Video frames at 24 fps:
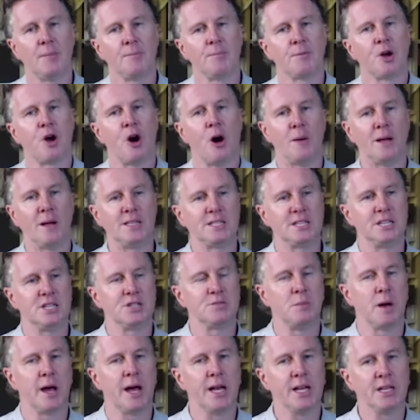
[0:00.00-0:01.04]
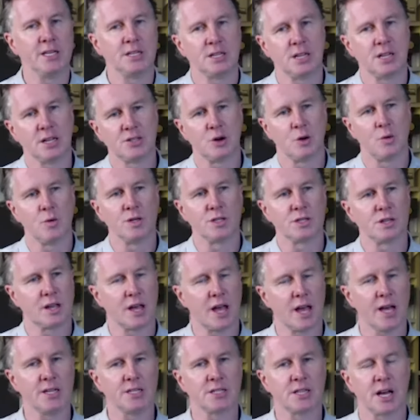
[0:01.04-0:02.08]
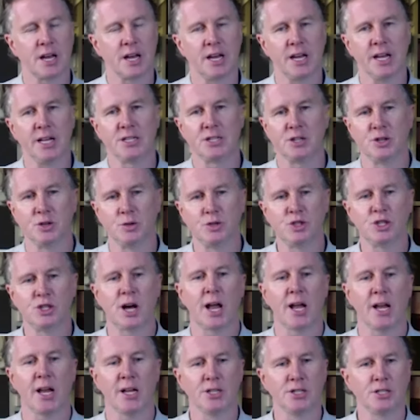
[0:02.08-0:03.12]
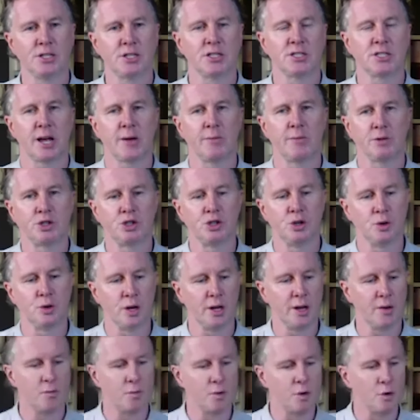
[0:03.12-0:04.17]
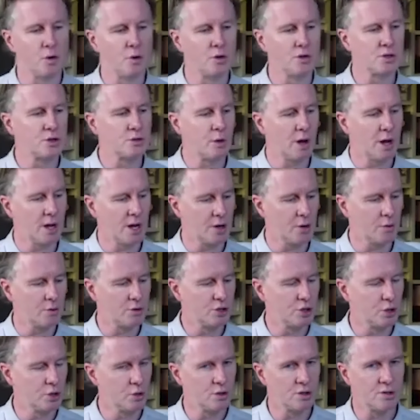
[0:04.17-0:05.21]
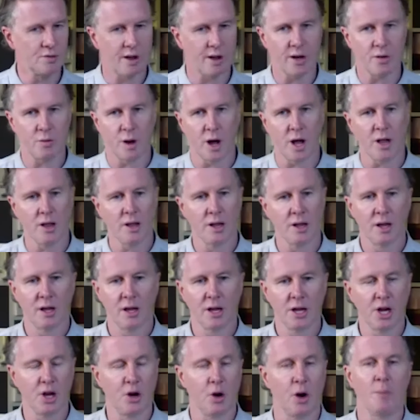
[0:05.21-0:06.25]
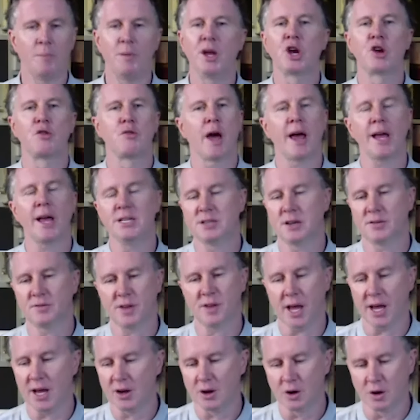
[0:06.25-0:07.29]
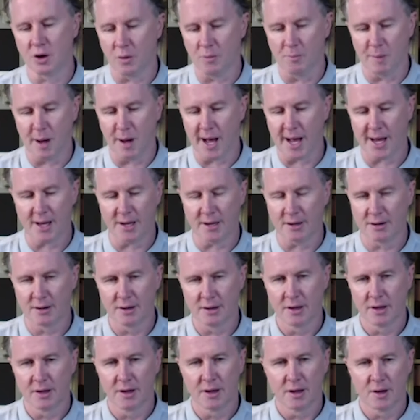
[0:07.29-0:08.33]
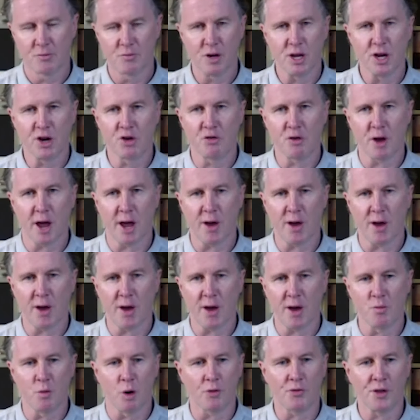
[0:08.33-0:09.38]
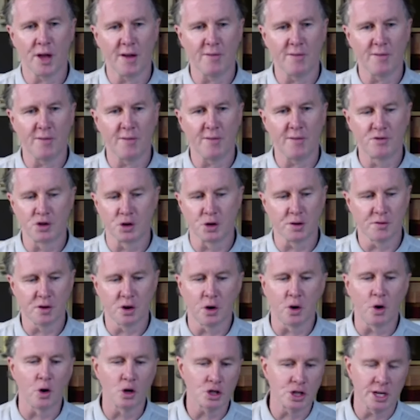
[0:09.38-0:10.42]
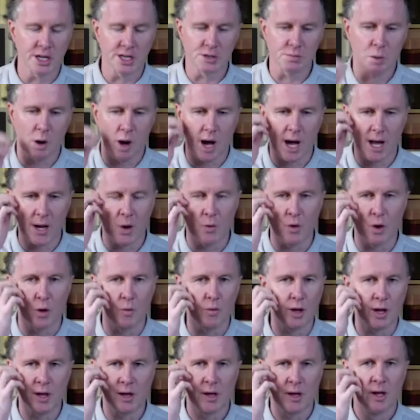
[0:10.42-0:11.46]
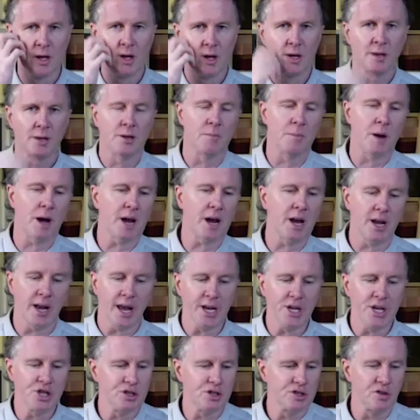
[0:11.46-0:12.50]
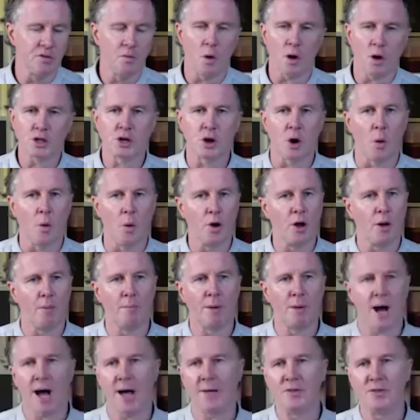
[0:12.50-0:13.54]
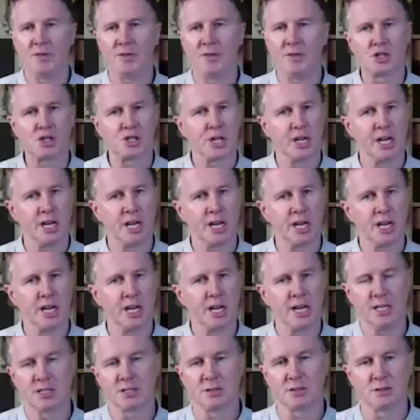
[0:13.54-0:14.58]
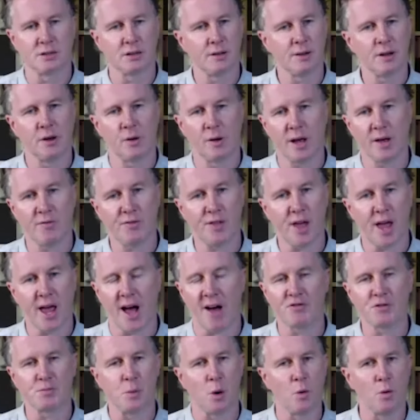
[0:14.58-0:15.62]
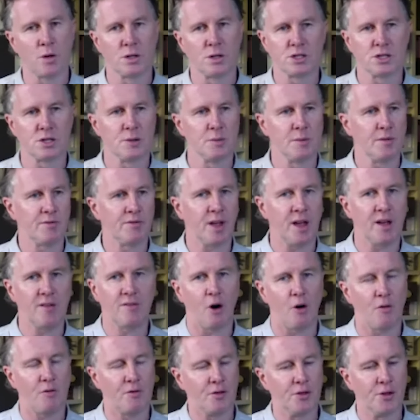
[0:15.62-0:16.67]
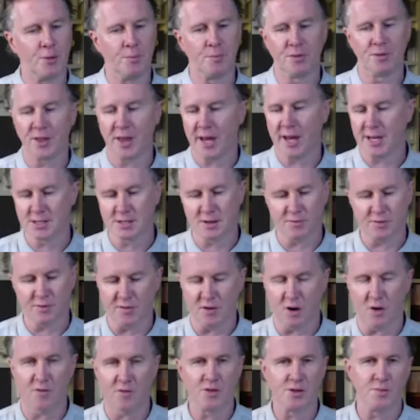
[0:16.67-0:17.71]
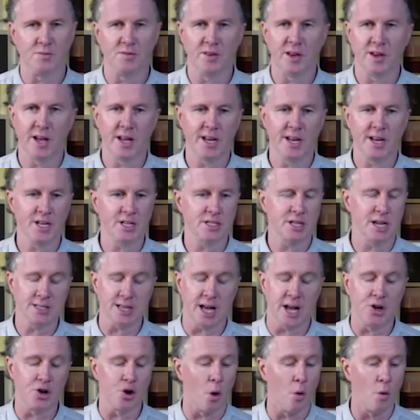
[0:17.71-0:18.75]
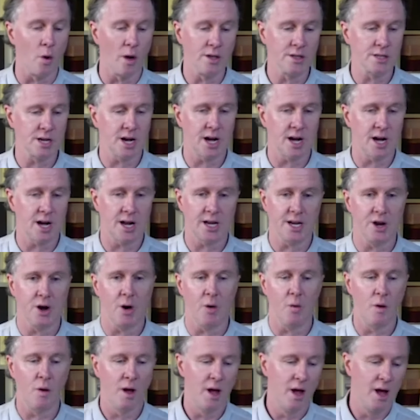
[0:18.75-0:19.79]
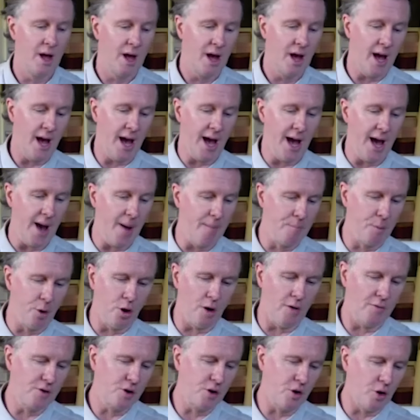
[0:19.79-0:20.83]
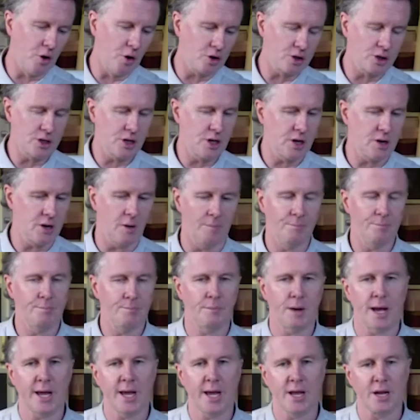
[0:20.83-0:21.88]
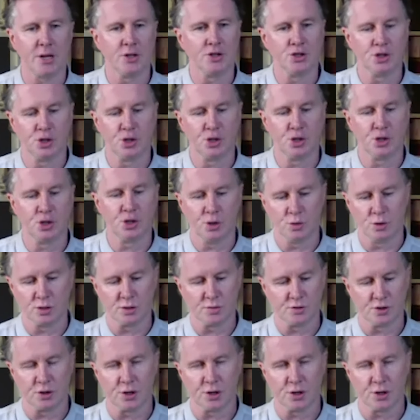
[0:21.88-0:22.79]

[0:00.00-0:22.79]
Comments he's made, it's always the case that he needs a new challenge. The same with Julian Ward as well. I know Jules very well. You know, it'd be great if they could come back and recreate what they've done. Of course it is, but I don't know the machinations of what's going on behind the scenes, and, you know, if they have spoken to them, if they've offered them things, if they've offered them various things, I don't entirely know. But of course, you know, Michael and Jules have done